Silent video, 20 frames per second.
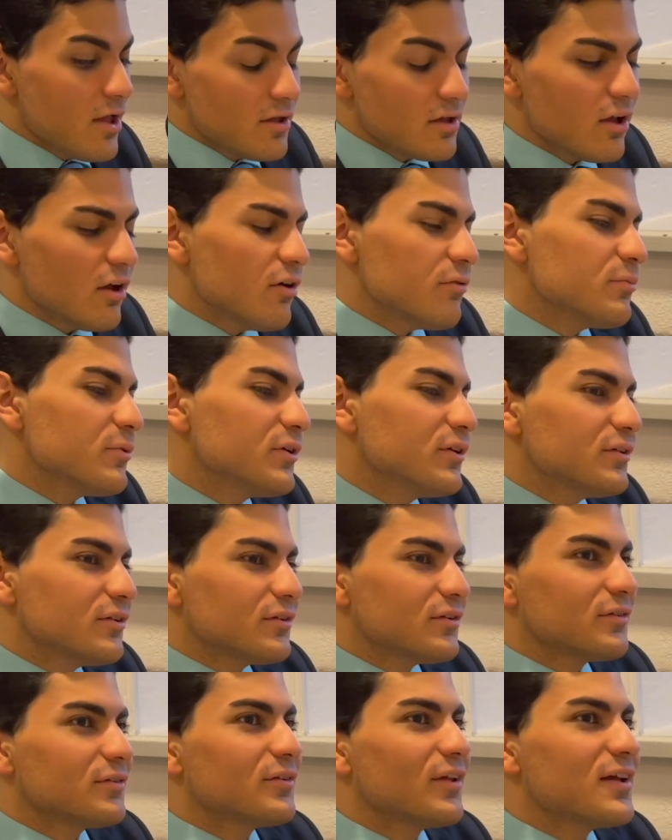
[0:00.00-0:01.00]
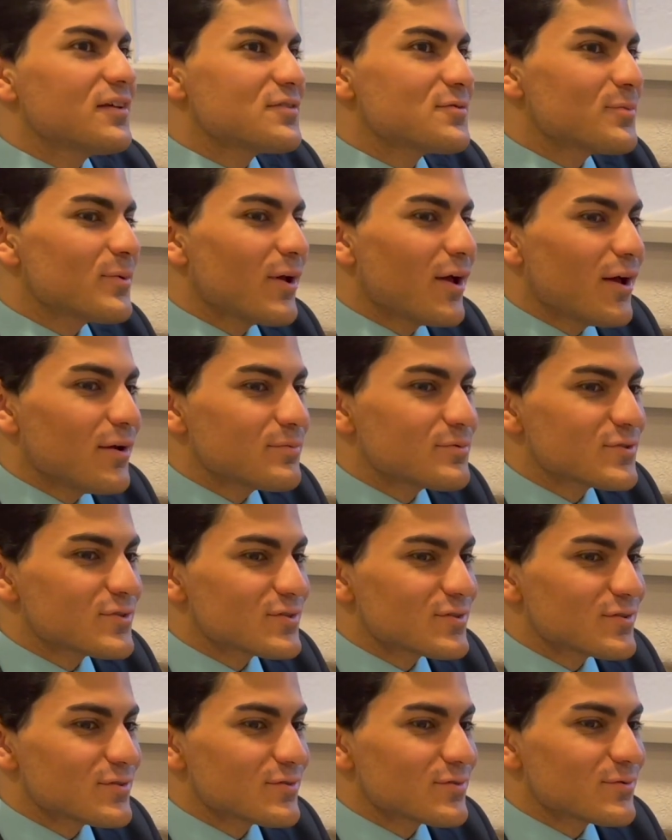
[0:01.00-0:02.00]
Yeah, I mean, that's
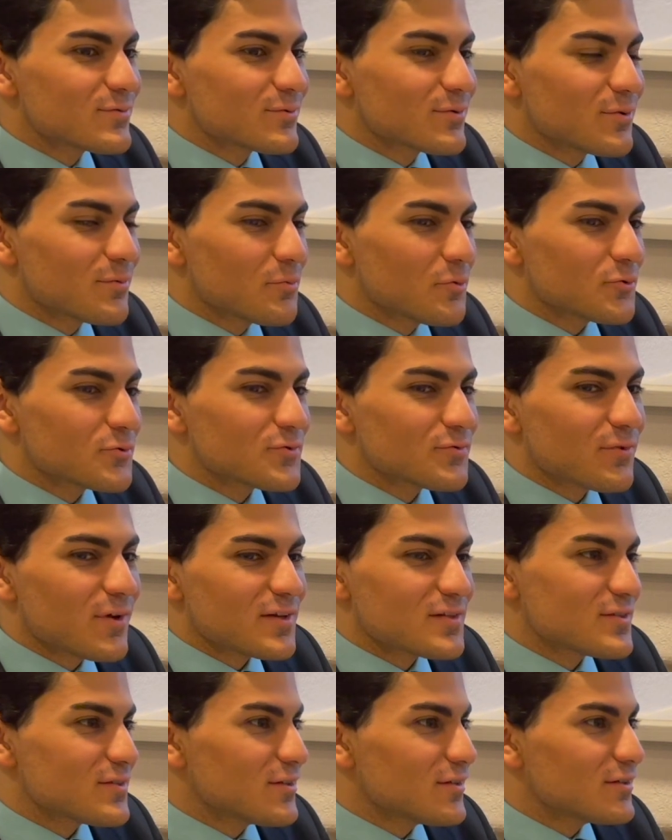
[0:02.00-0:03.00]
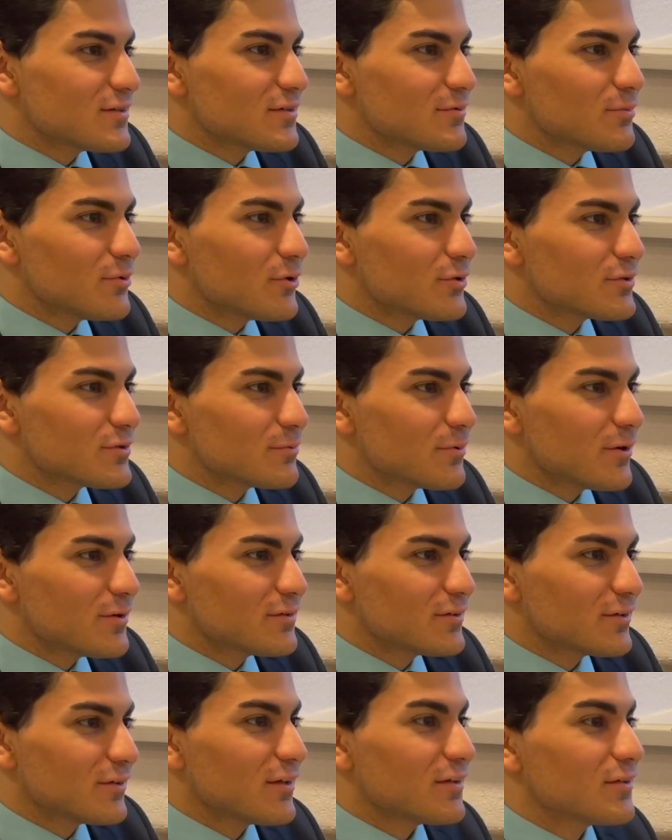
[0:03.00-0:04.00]
perhaps the most fascinating part
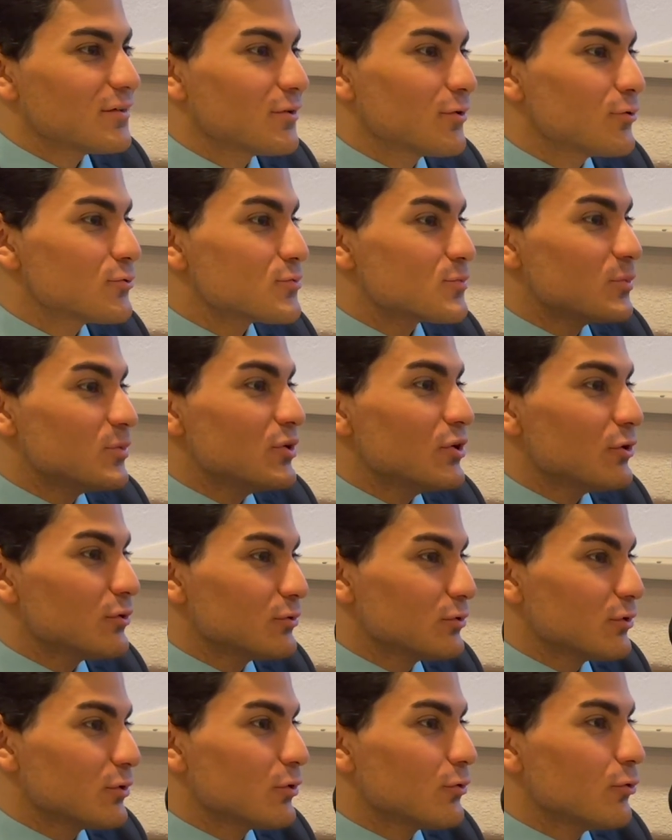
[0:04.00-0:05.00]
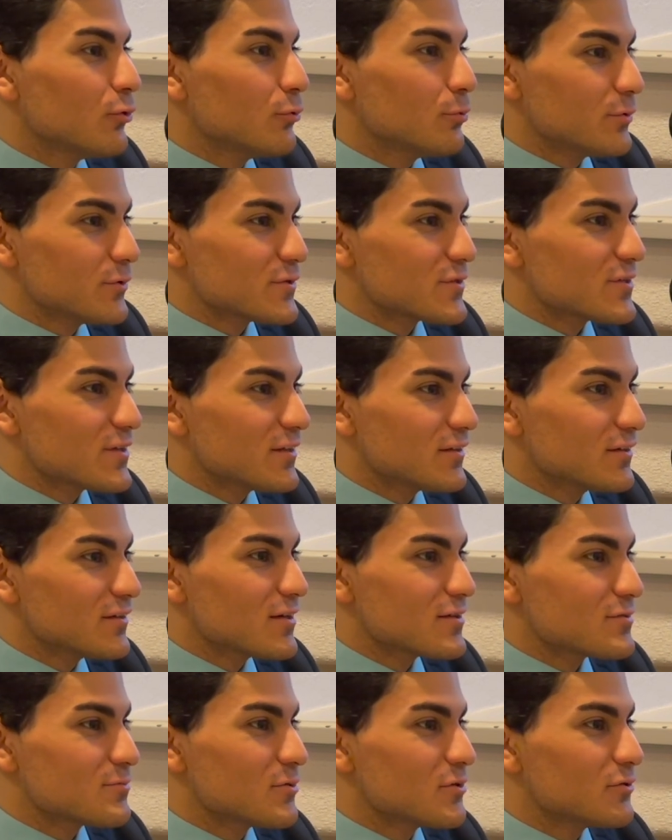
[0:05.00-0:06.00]
about it, that it goes beyond the corpus that it
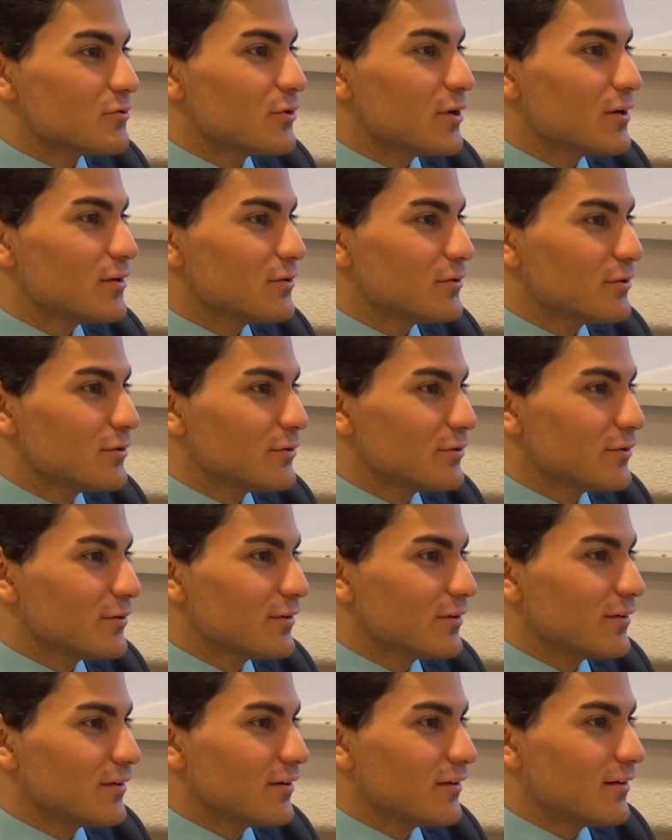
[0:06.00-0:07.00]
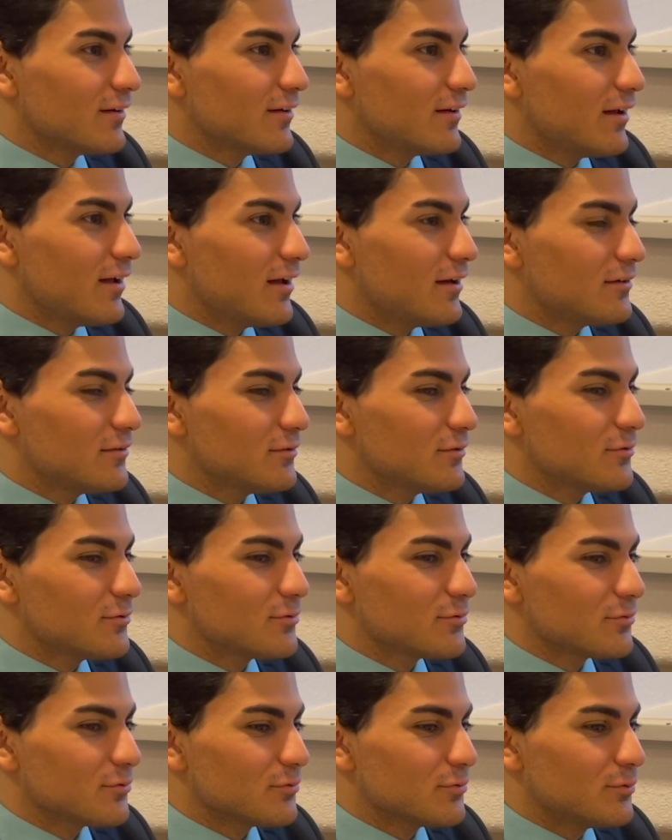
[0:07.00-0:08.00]
has been trained on. Mm-hmm. And
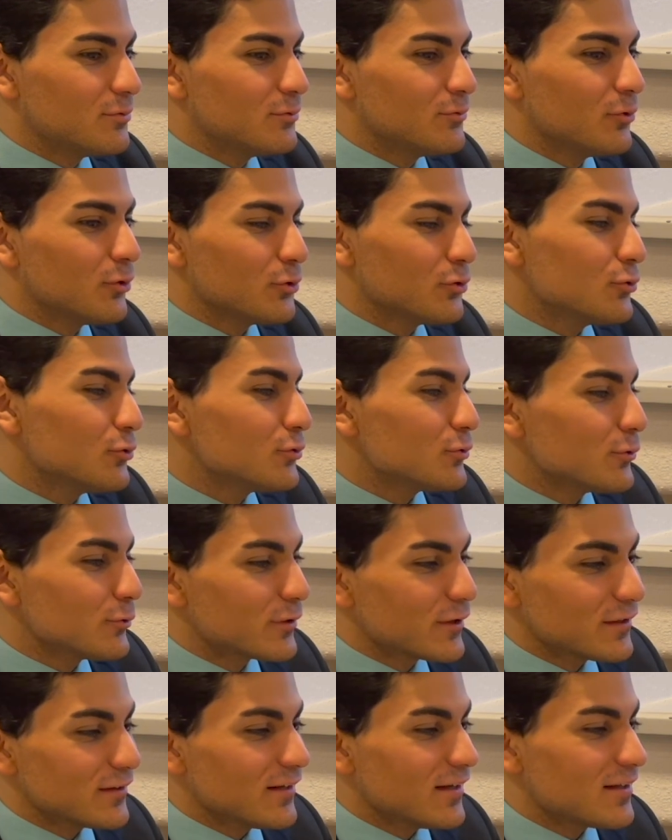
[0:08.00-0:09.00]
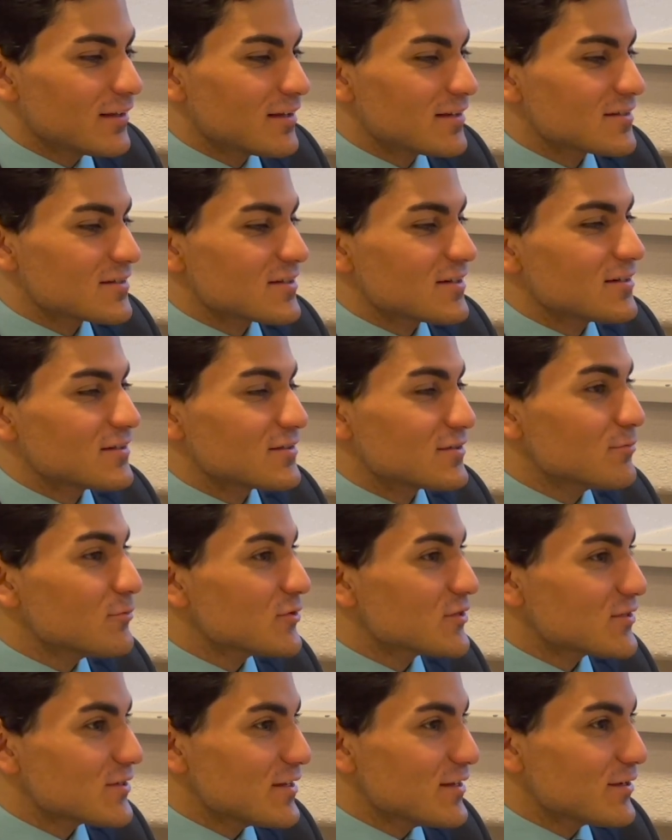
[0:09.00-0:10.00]
one could look at that and say it's a
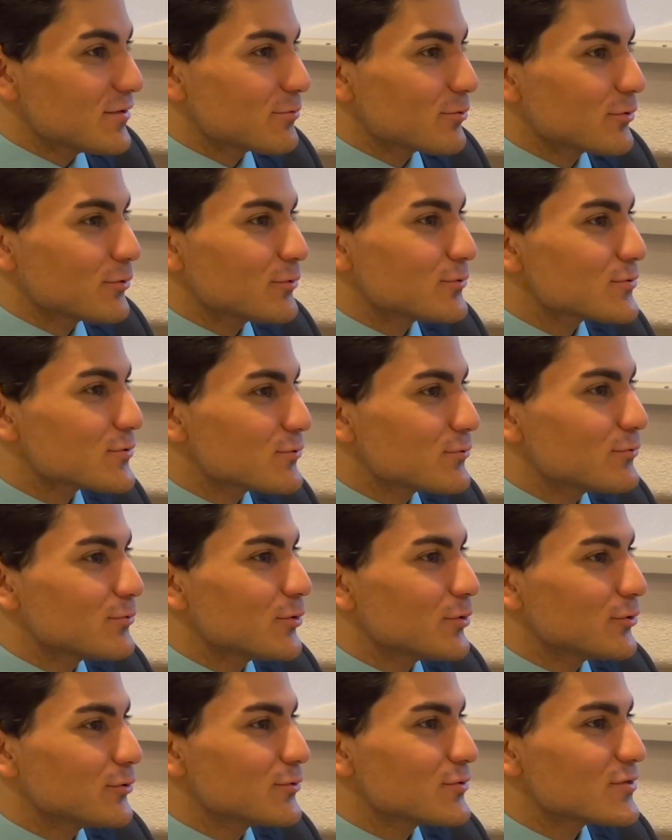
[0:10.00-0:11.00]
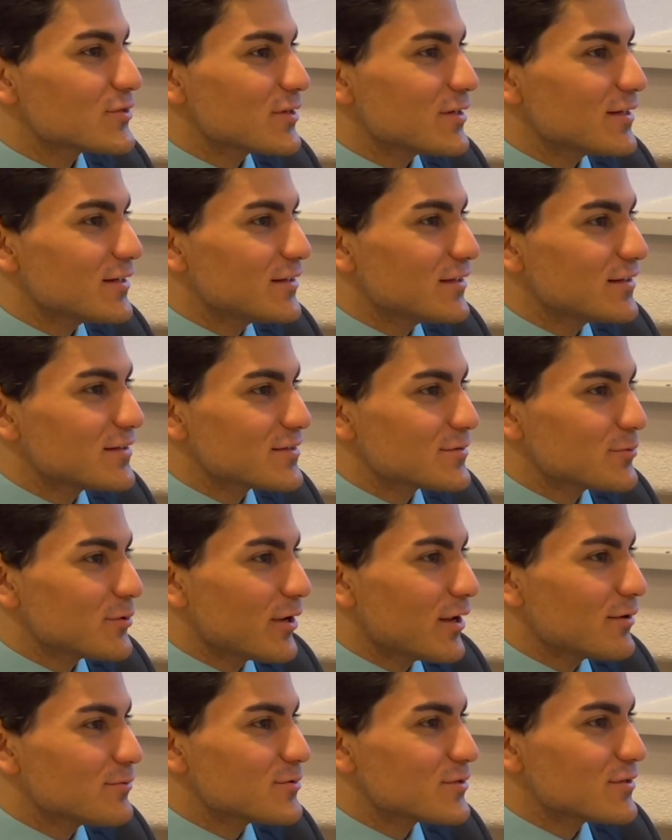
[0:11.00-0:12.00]
mistake, but also one could say it's
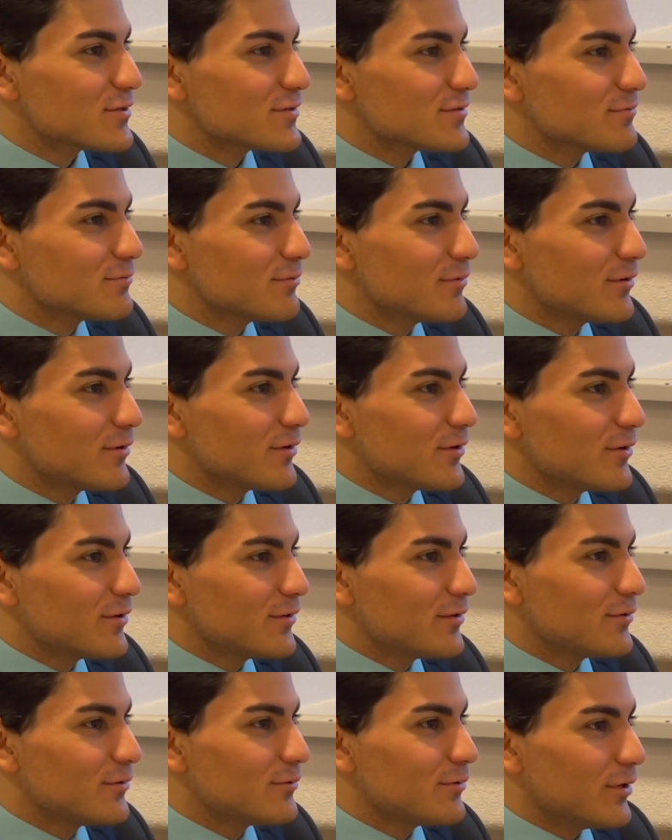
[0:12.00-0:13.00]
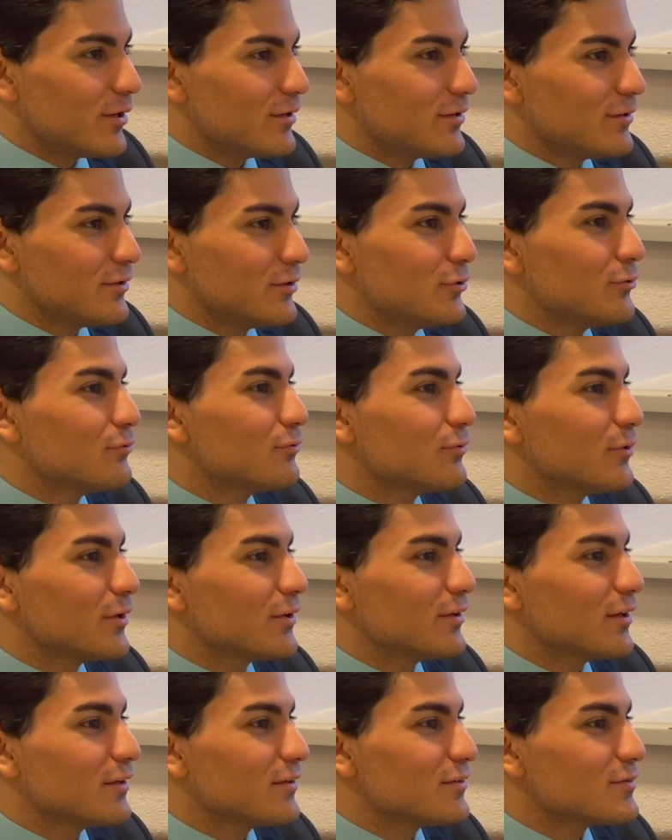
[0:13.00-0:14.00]
perhaps a new
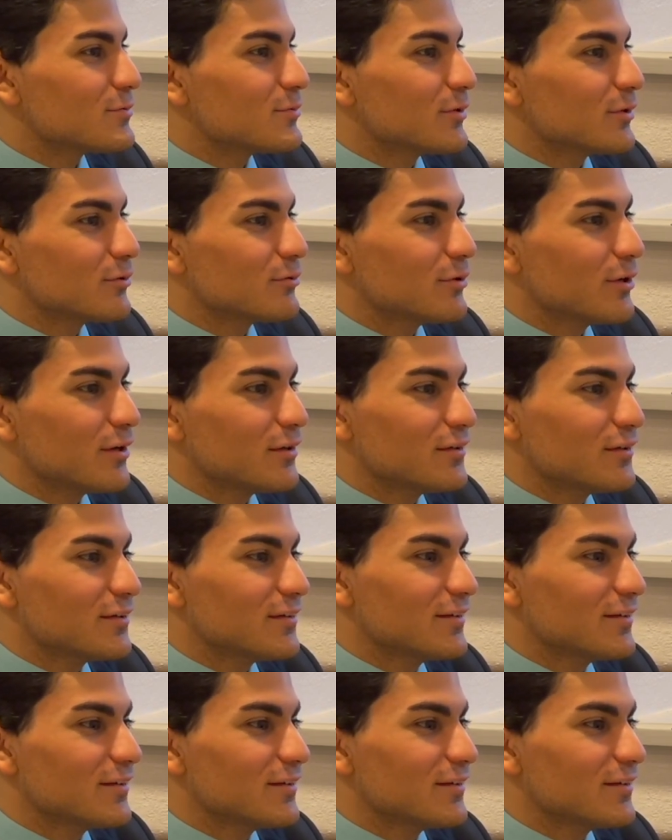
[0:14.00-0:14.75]
thing that has been created.